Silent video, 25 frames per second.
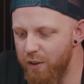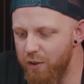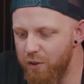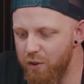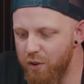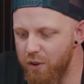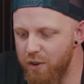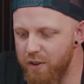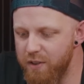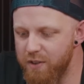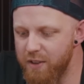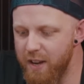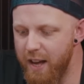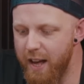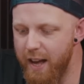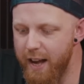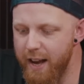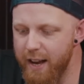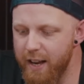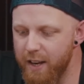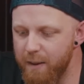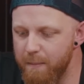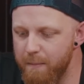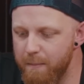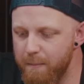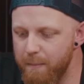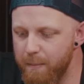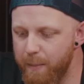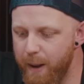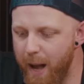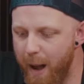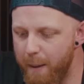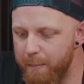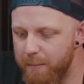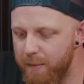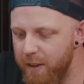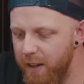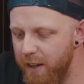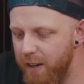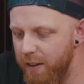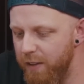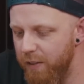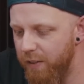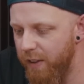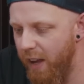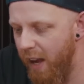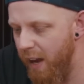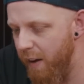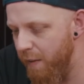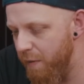Durzag,
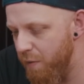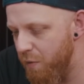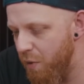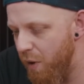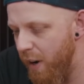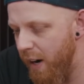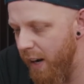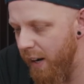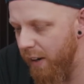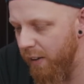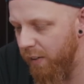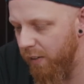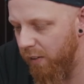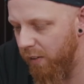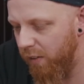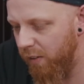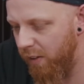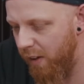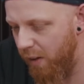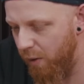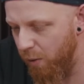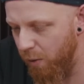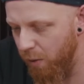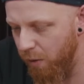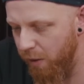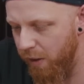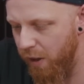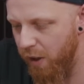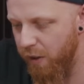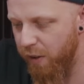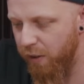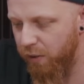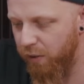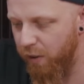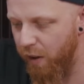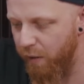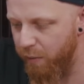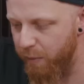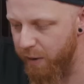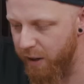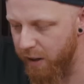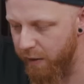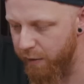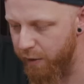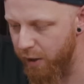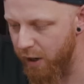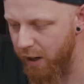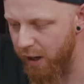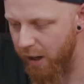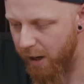Captains, Cave Drakes, and all the other stuff we
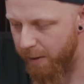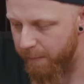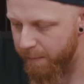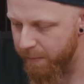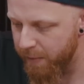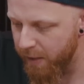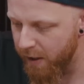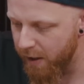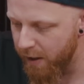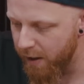covered earlier.